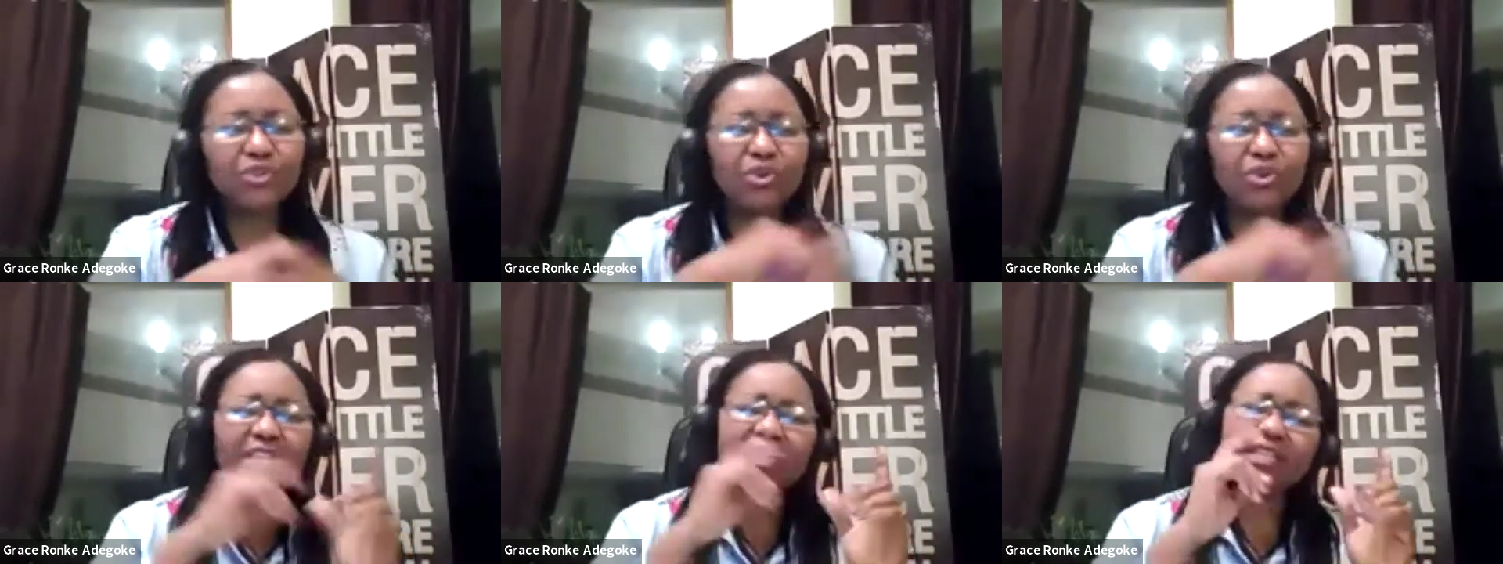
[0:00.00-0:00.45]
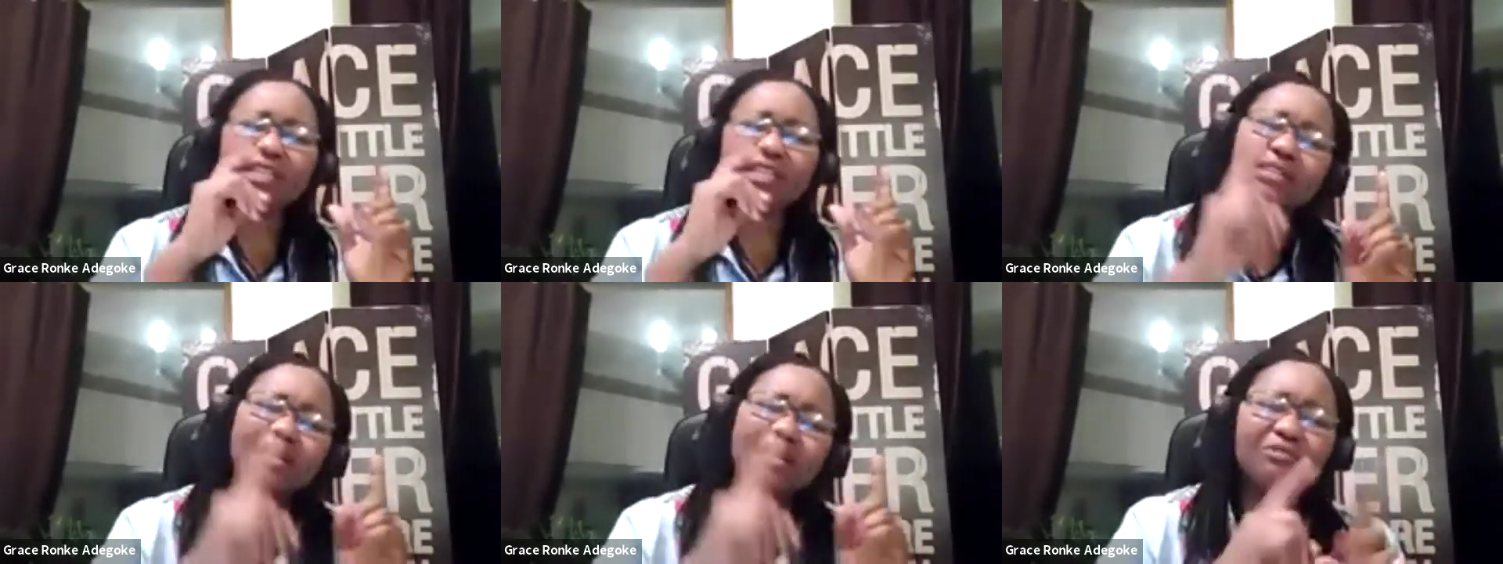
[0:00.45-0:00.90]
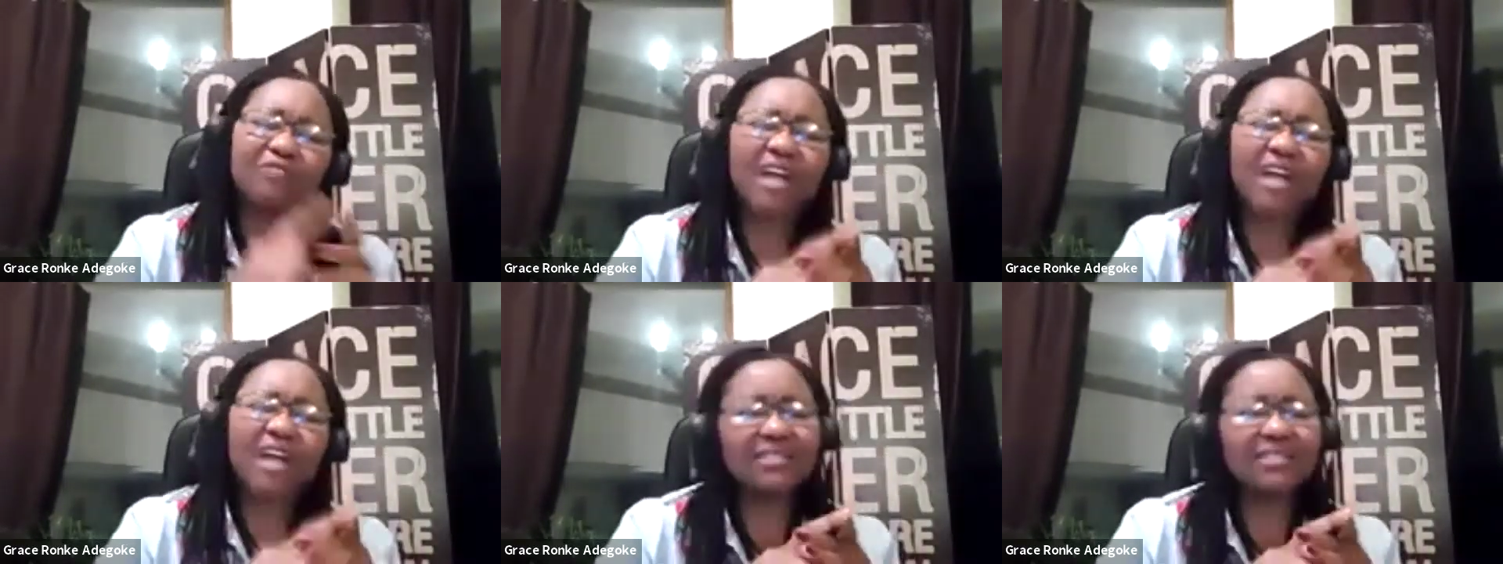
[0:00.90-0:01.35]
I think the only
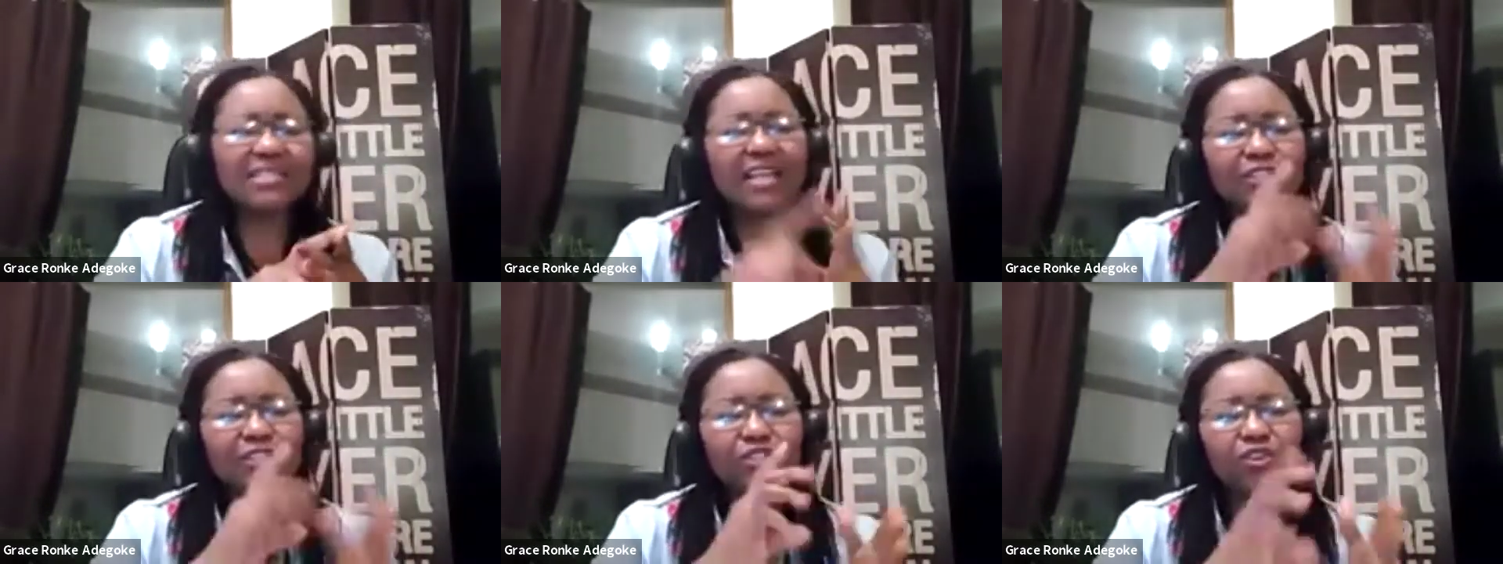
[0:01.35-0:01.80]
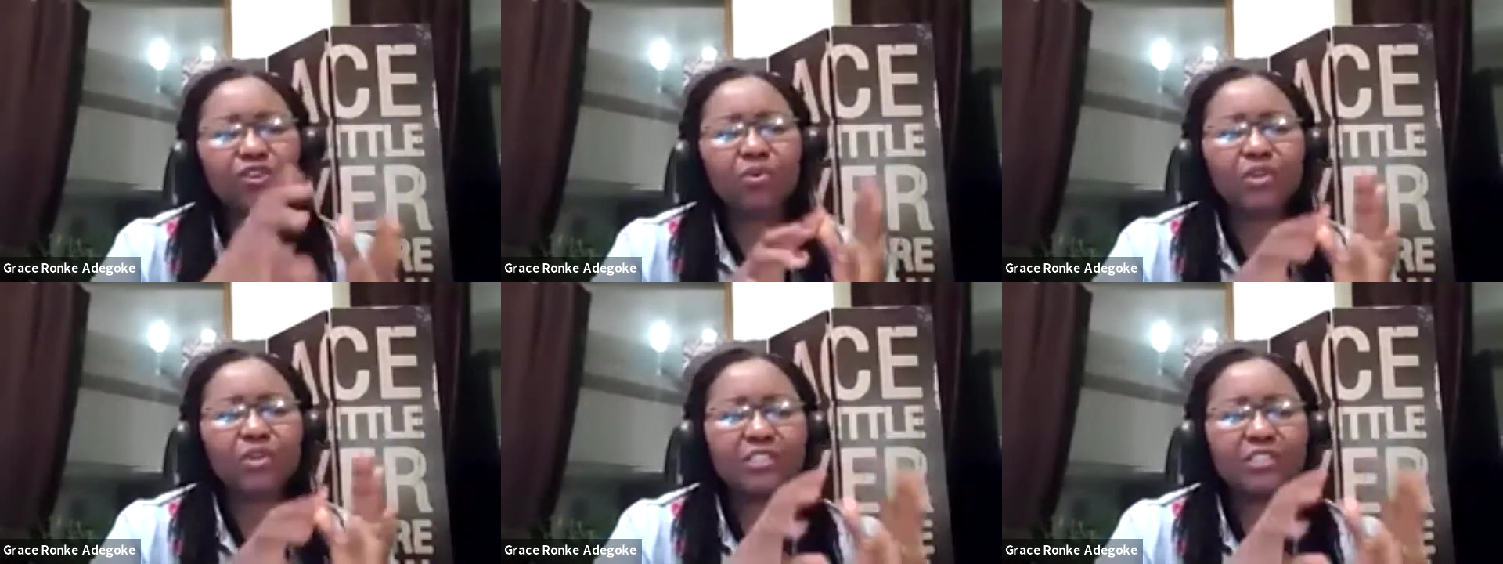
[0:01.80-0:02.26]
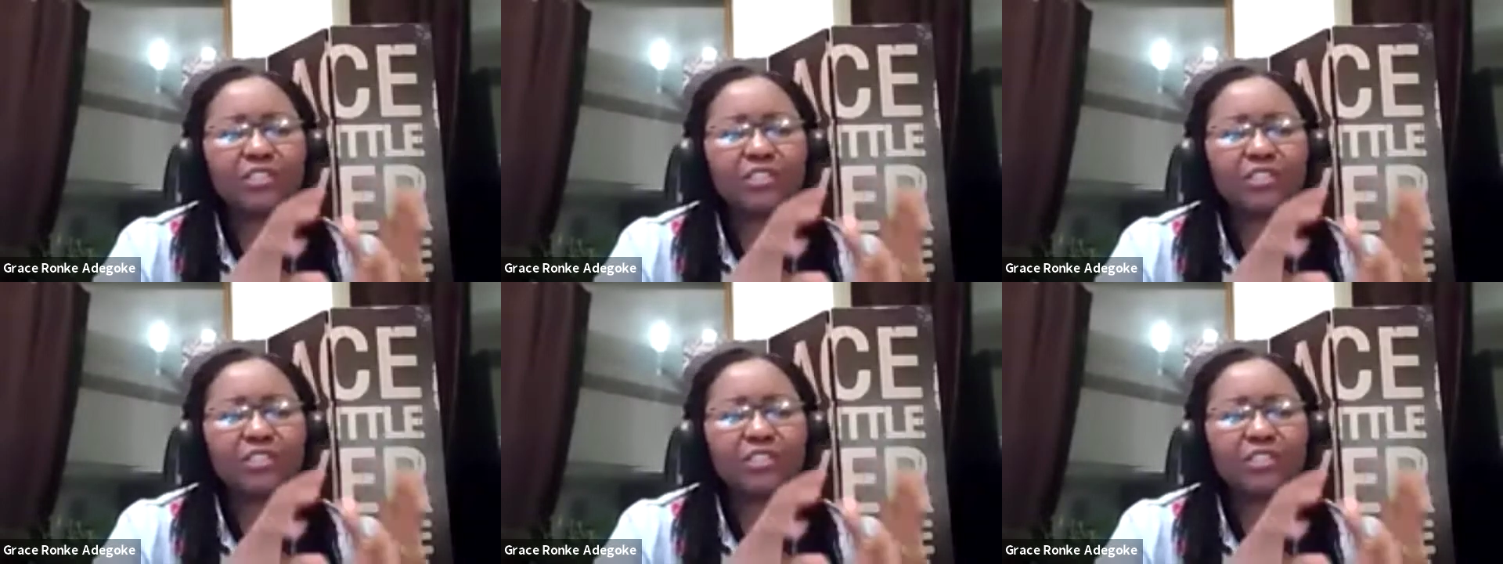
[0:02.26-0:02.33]
case of cancer I saw